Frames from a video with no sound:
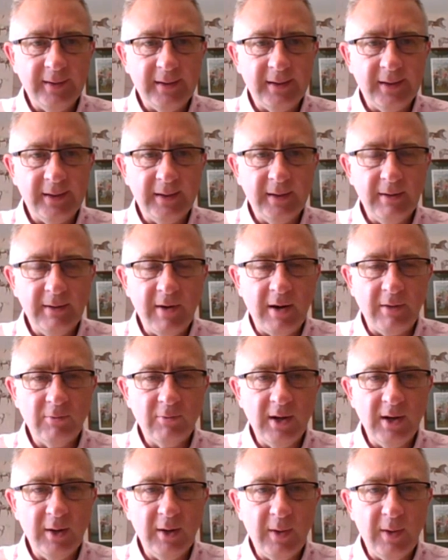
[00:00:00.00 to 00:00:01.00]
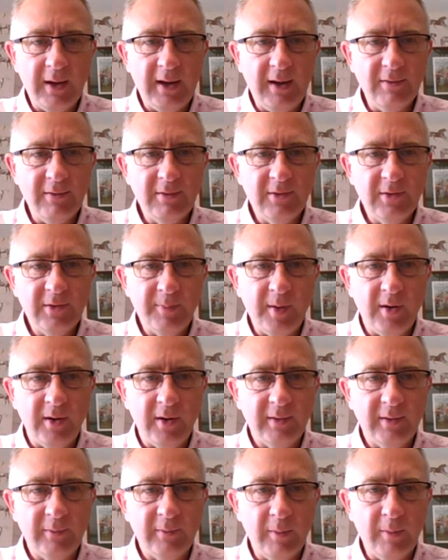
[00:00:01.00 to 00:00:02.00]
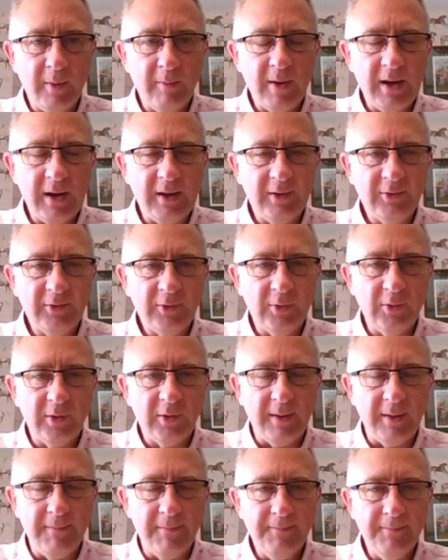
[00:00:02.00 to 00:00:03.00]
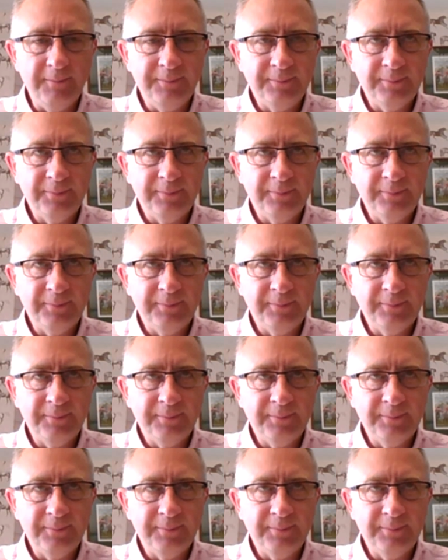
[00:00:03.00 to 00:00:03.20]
And he ran really well out in Dubai, didn't we, when we last saw him?